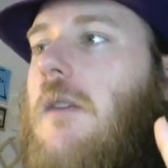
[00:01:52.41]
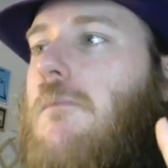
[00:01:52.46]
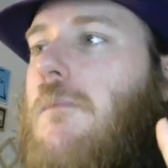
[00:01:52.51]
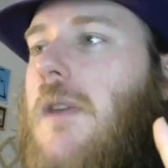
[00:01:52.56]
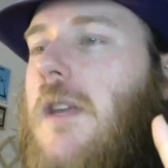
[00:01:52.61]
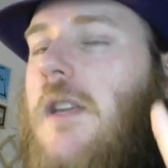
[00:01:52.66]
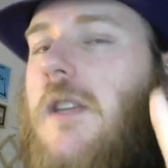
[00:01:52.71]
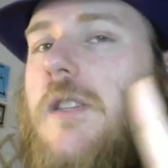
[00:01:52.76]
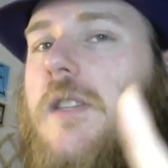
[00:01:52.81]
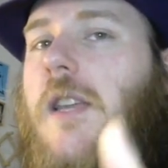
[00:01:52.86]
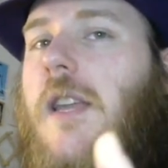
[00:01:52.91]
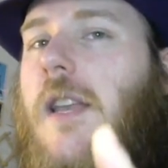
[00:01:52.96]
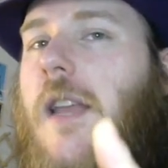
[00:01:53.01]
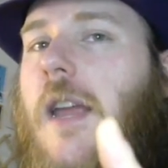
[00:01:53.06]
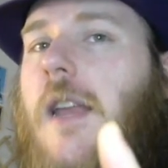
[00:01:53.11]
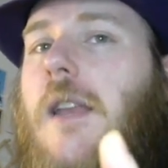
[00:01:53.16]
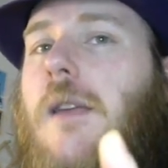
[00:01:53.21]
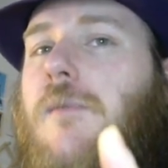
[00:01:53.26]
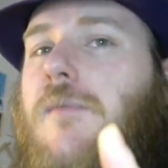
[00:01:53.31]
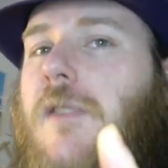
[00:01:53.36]
because
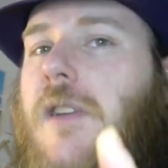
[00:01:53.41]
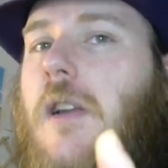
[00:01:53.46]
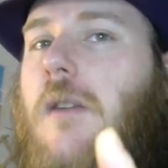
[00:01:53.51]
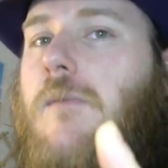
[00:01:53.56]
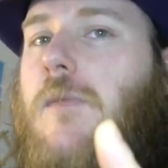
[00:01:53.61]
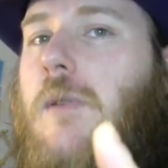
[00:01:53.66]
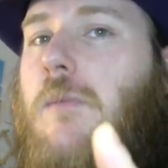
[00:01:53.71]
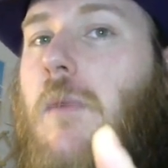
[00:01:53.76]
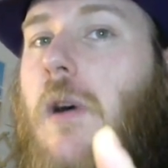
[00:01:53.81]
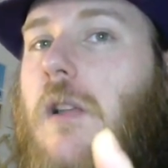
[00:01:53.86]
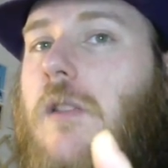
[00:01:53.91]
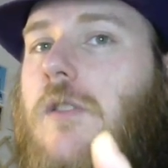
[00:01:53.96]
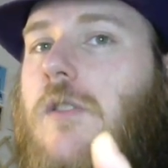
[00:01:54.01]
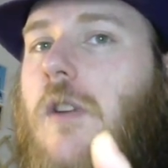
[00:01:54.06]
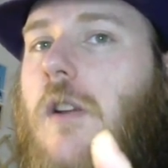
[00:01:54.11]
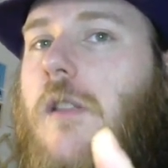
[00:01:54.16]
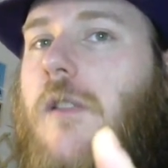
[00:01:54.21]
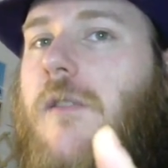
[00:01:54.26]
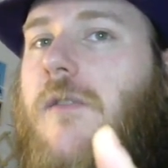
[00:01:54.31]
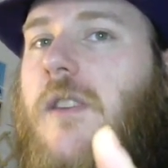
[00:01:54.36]
Canadia becomes a
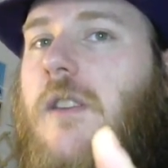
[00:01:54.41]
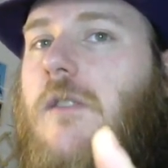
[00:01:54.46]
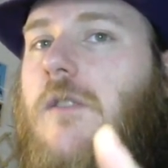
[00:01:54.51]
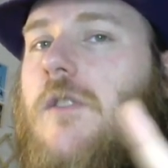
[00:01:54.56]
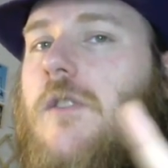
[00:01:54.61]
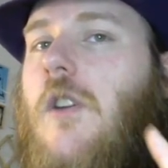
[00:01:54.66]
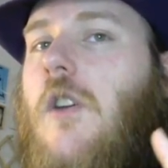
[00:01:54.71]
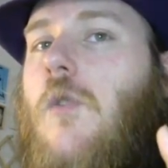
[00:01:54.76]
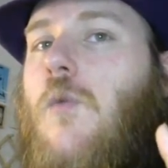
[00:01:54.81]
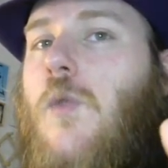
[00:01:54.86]
monster on the field,